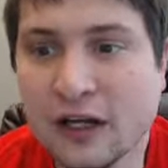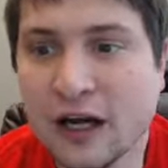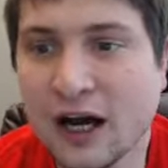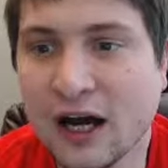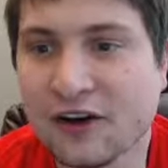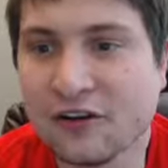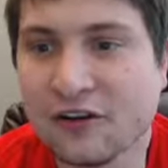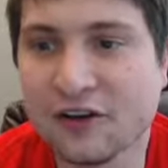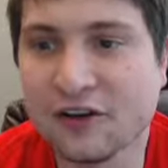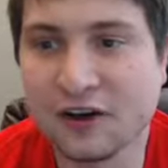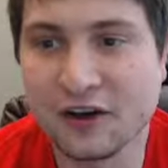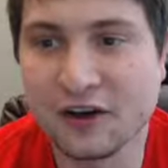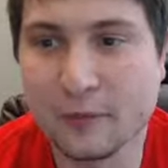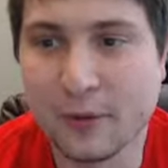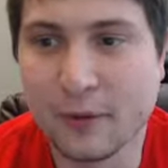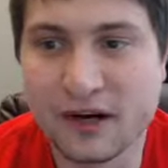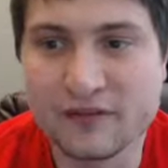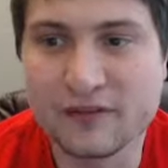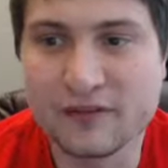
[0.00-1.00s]
I decided to
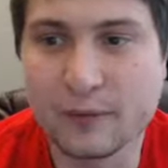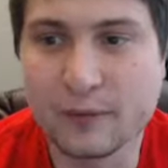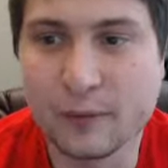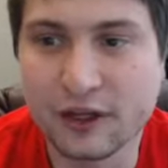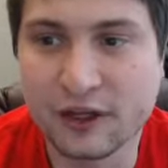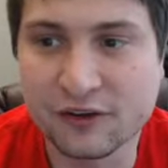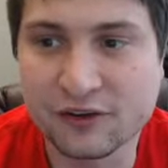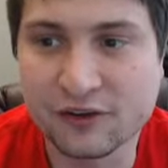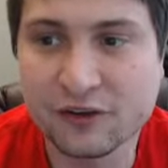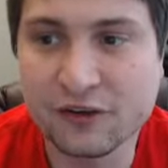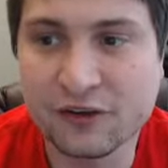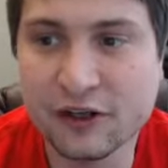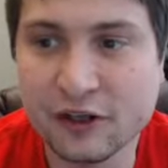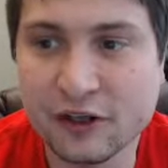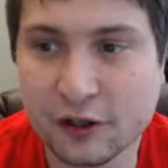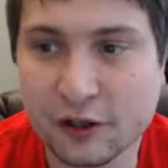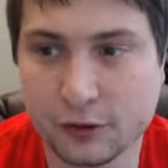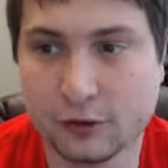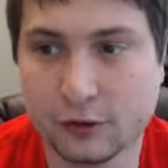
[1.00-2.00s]
modify my existing
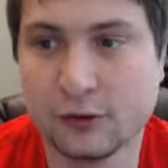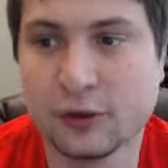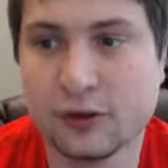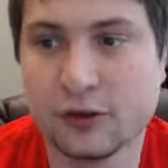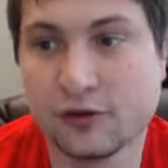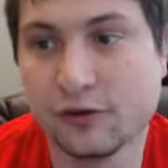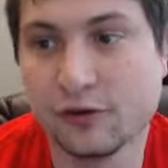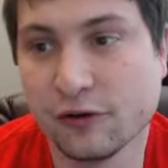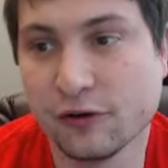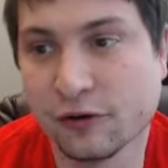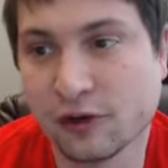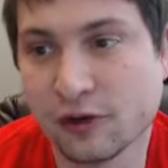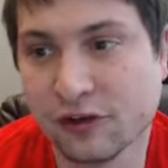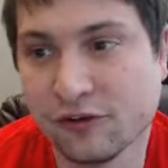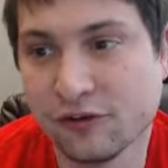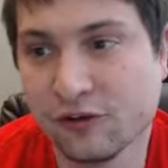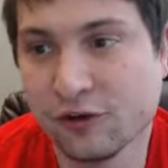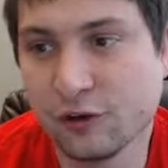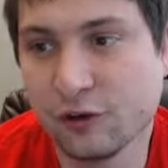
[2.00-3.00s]
code to
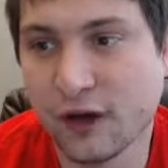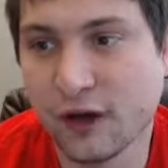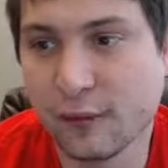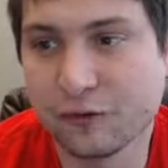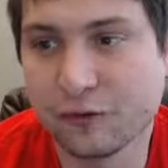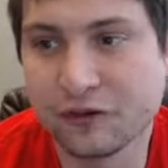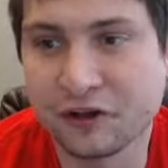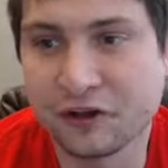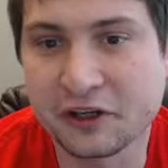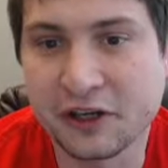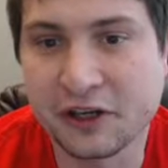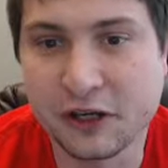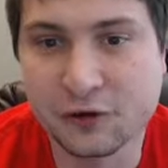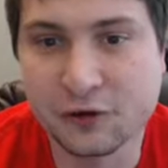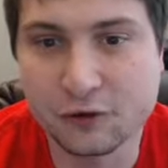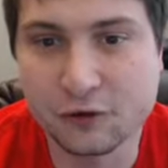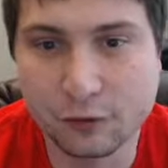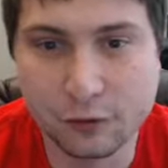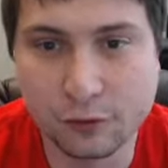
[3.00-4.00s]
utilize two Amazon
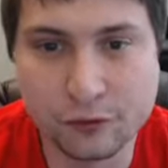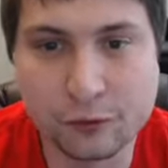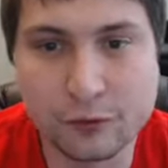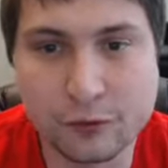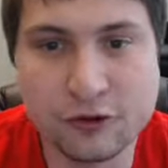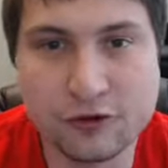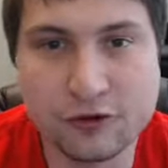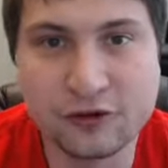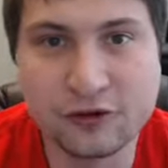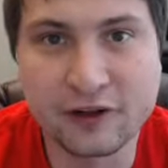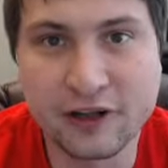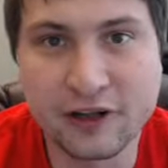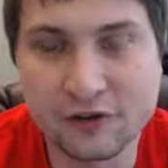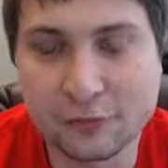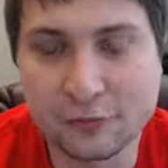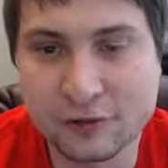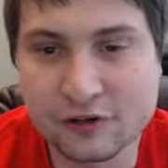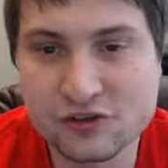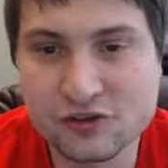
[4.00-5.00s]
Cloud tools we used in
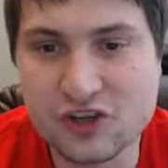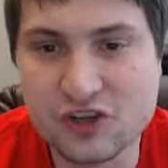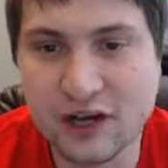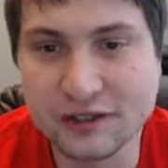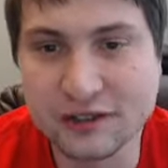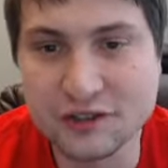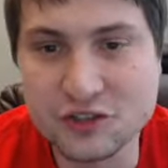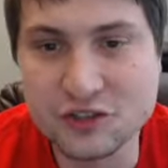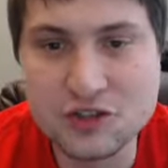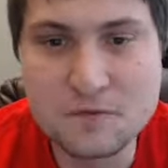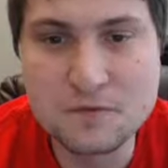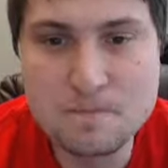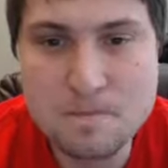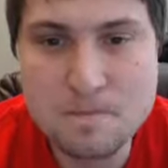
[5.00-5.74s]
last week's challenge.